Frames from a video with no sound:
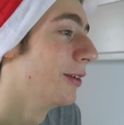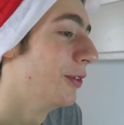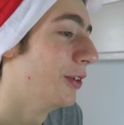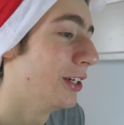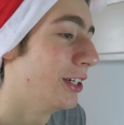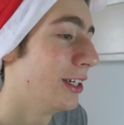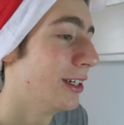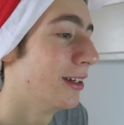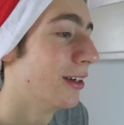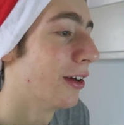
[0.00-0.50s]

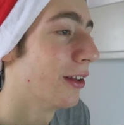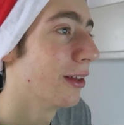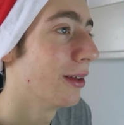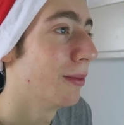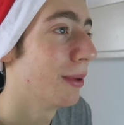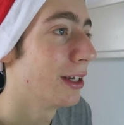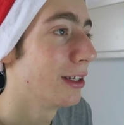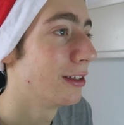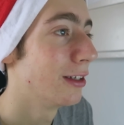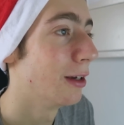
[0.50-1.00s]
which is not the
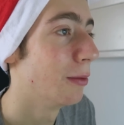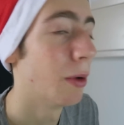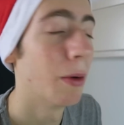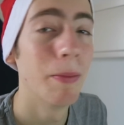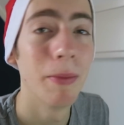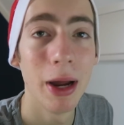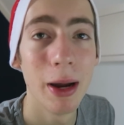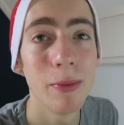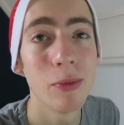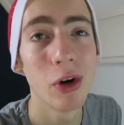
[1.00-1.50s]
best thing. But
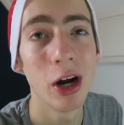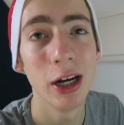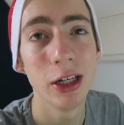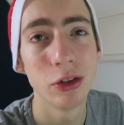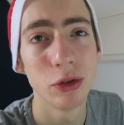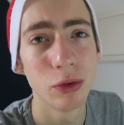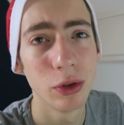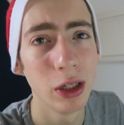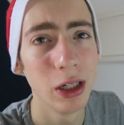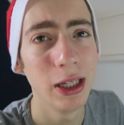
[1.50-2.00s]

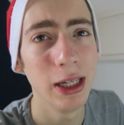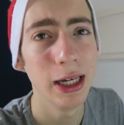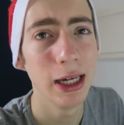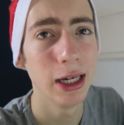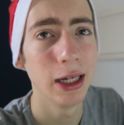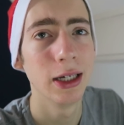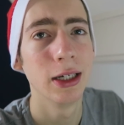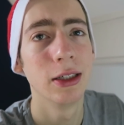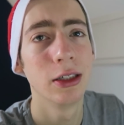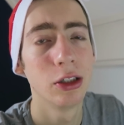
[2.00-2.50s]
Memrise really
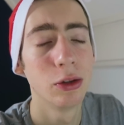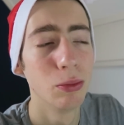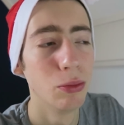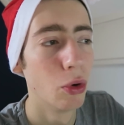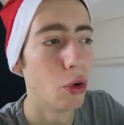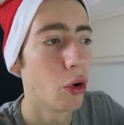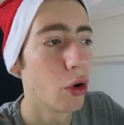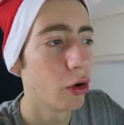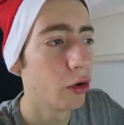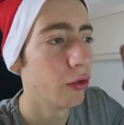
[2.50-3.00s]
is
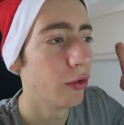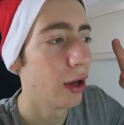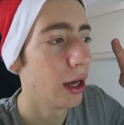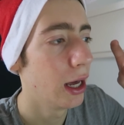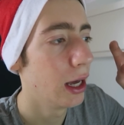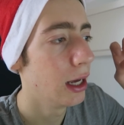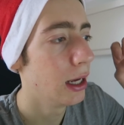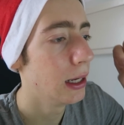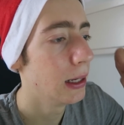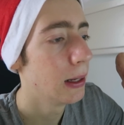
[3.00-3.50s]
more of
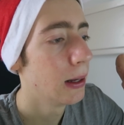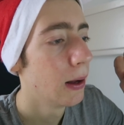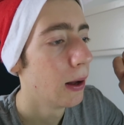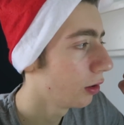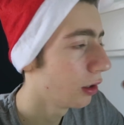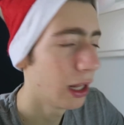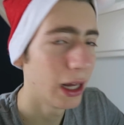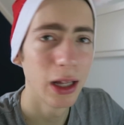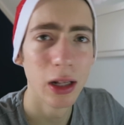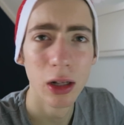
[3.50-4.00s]
a,
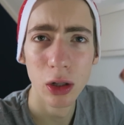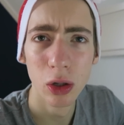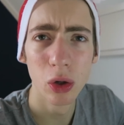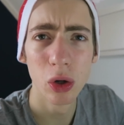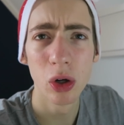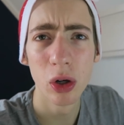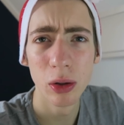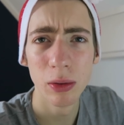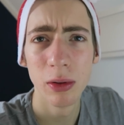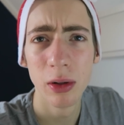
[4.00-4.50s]
like,
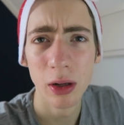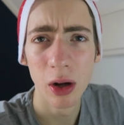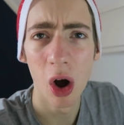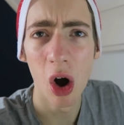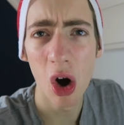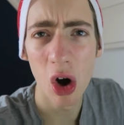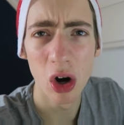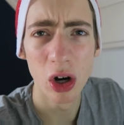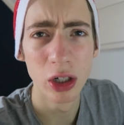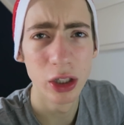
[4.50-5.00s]
learn
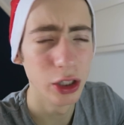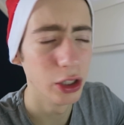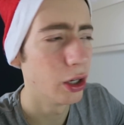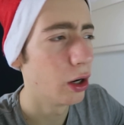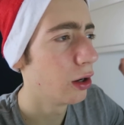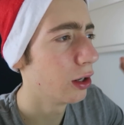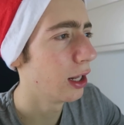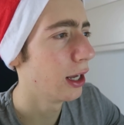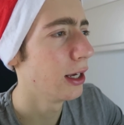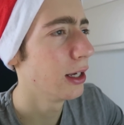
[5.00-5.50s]
hard, you
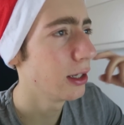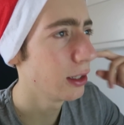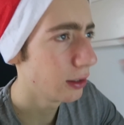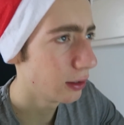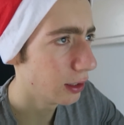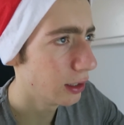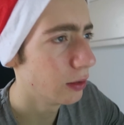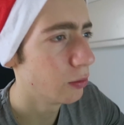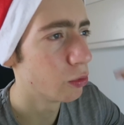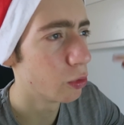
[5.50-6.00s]
know, like
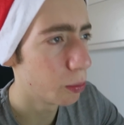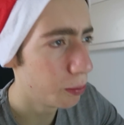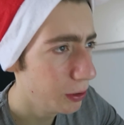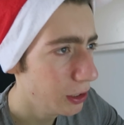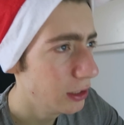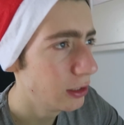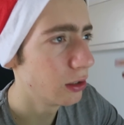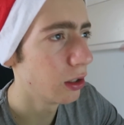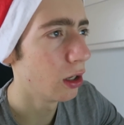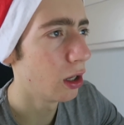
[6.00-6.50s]
it
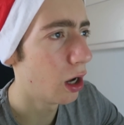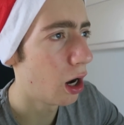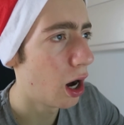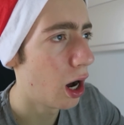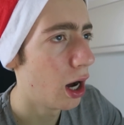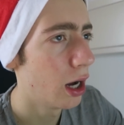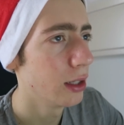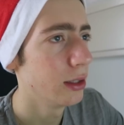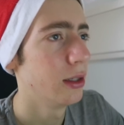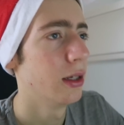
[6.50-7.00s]
repeats a
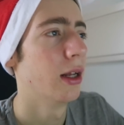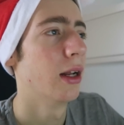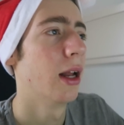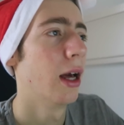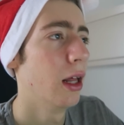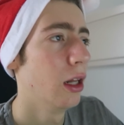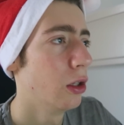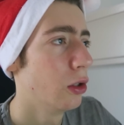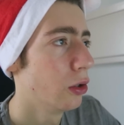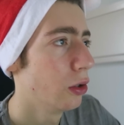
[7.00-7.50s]
lot and
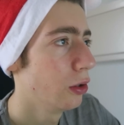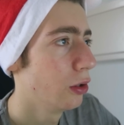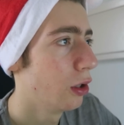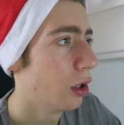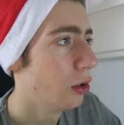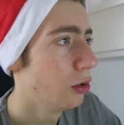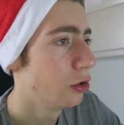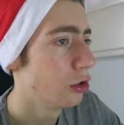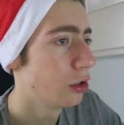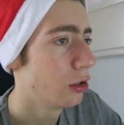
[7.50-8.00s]
I learn
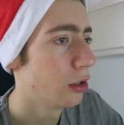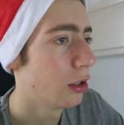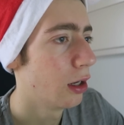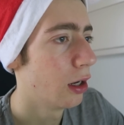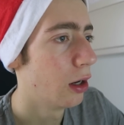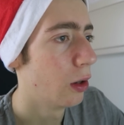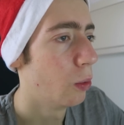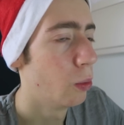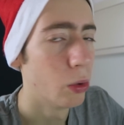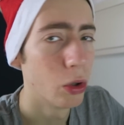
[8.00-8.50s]
those
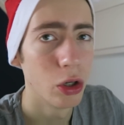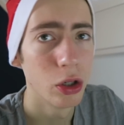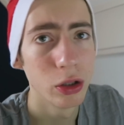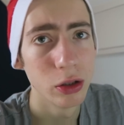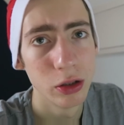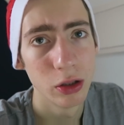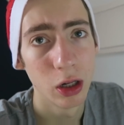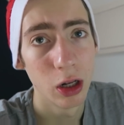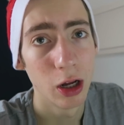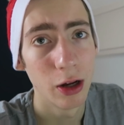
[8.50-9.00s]

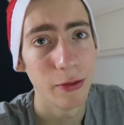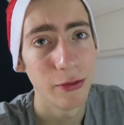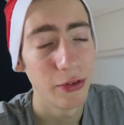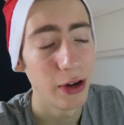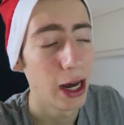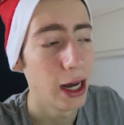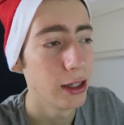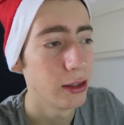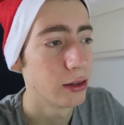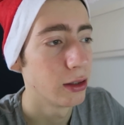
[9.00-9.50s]
words a lot
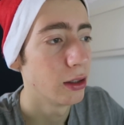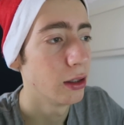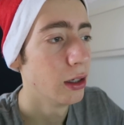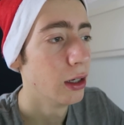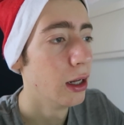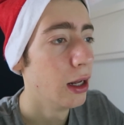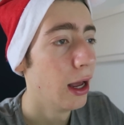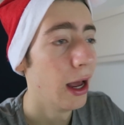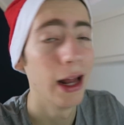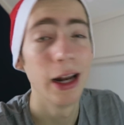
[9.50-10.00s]
faster.
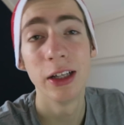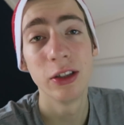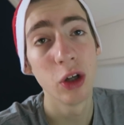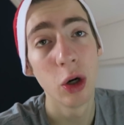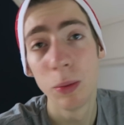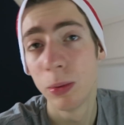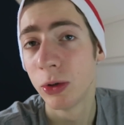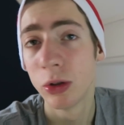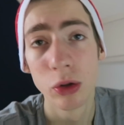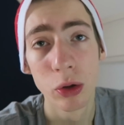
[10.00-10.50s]
And it's
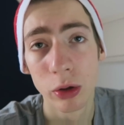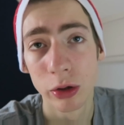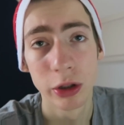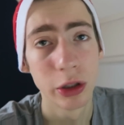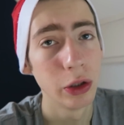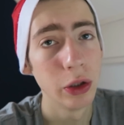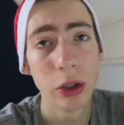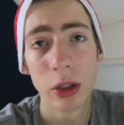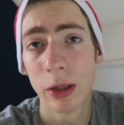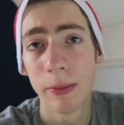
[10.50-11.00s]
open
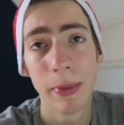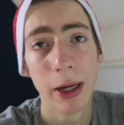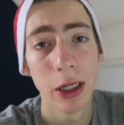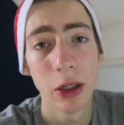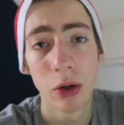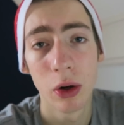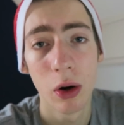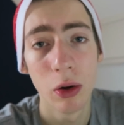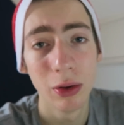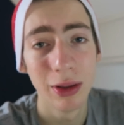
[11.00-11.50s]
source, so you can
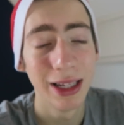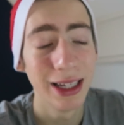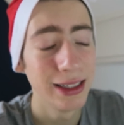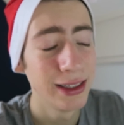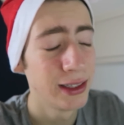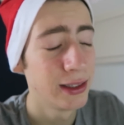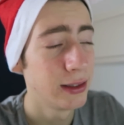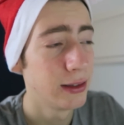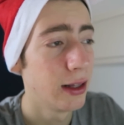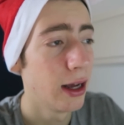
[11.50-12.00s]
make your own
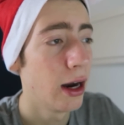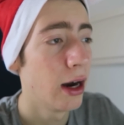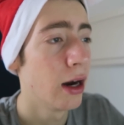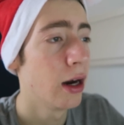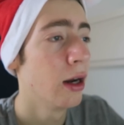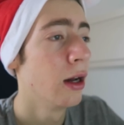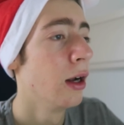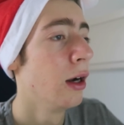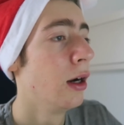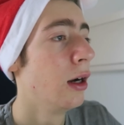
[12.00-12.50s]
lists
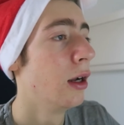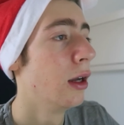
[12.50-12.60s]
there.